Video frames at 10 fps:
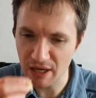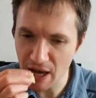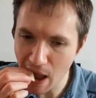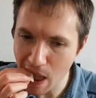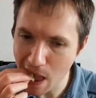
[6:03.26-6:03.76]
to
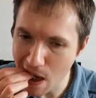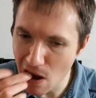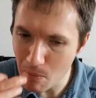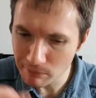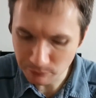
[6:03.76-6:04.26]
me.
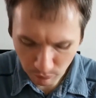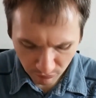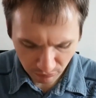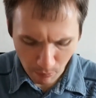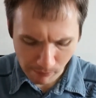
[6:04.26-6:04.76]
I'm
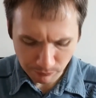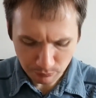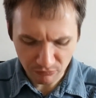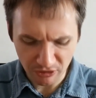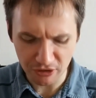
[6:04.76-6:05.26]

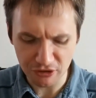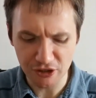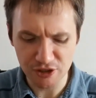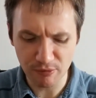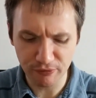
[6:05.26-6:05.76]

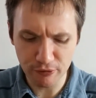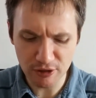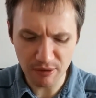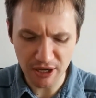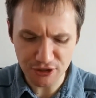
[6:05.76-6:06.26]
catching my
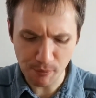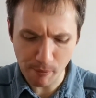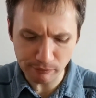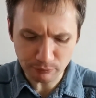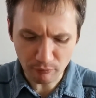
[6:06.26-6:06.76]
throat a
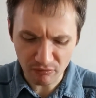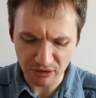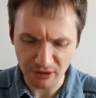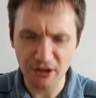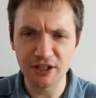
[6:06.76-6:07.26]
bit.
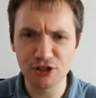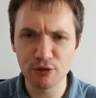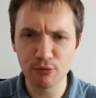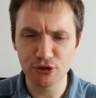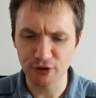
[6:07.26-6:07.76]
Can't eat
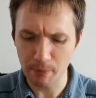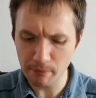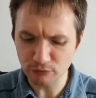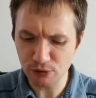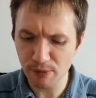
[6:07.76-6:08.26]
too much of
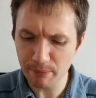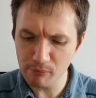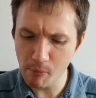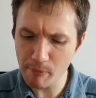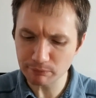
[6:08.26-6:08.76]
them. This
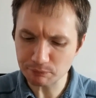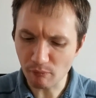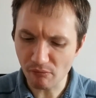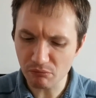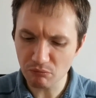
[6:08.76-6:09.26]
one,
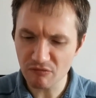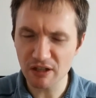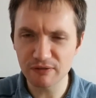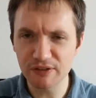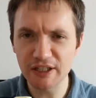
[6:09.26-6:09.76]

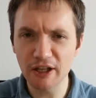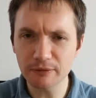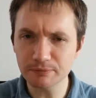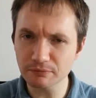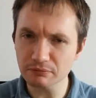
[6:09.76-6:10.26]

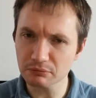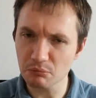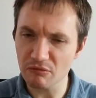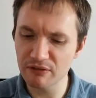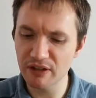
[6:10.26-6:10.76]
vanilla
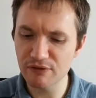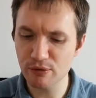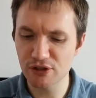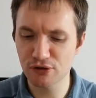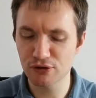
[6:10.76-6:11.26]

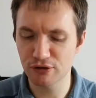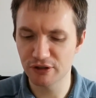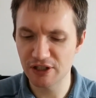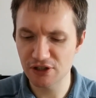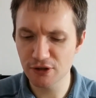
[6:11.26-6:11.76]
flavour's quite
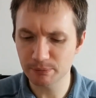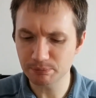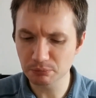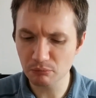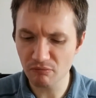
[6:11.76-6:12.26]
subtle, and it's
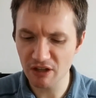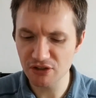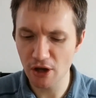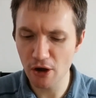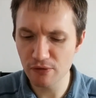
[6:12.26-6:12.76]
not,
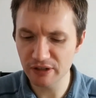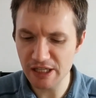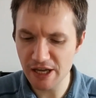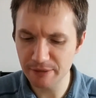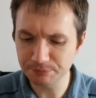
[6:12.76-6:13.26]
let's say,
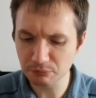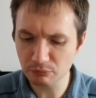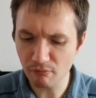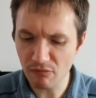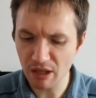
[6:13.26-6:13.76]
overly
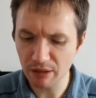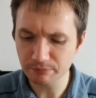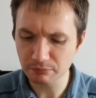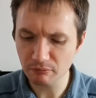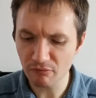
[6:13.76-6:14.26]

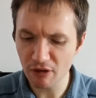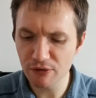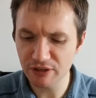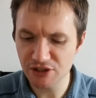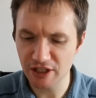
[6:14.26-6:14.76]

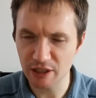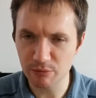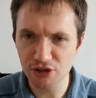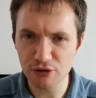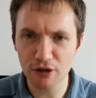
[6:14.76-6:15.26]

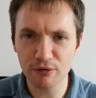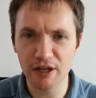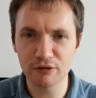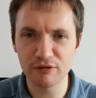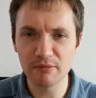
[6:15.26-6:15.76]
sickly, but still got
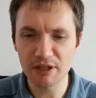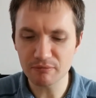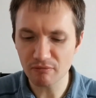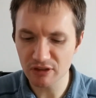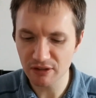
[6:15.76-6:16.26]
quite a
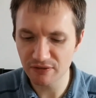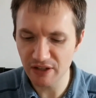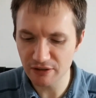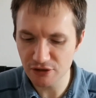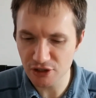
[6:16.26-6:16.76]
creamy
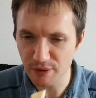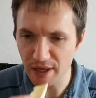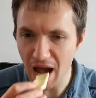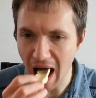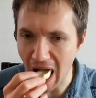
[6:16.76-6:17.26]
thickness
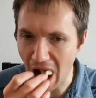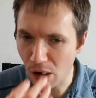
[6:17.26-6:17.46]
to it.